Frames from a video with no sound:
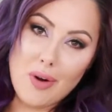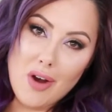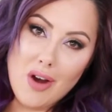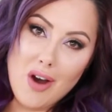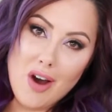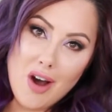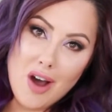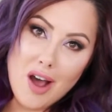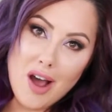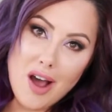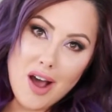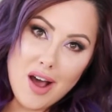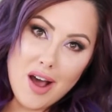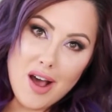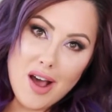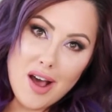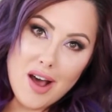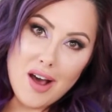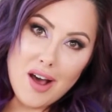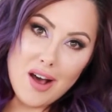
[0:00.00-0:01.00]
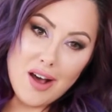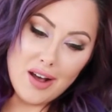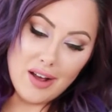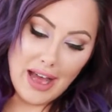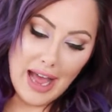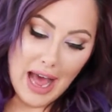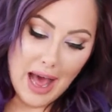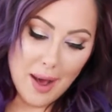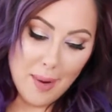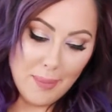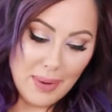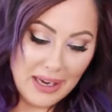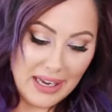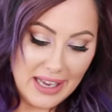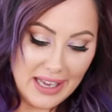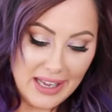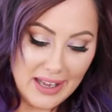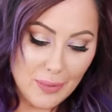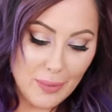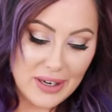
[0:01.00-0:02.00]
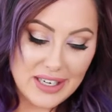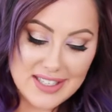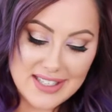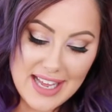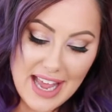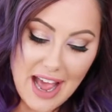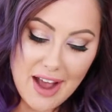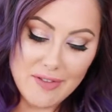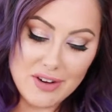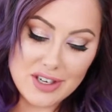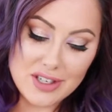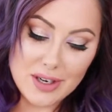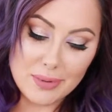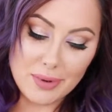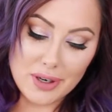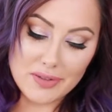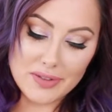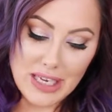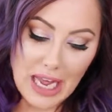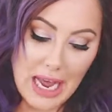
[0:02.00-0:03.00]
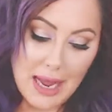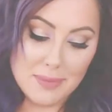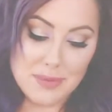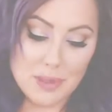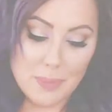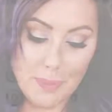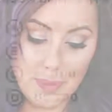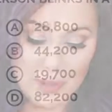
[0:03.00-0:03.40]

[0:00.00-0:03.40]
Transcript: roll. What is the average number of times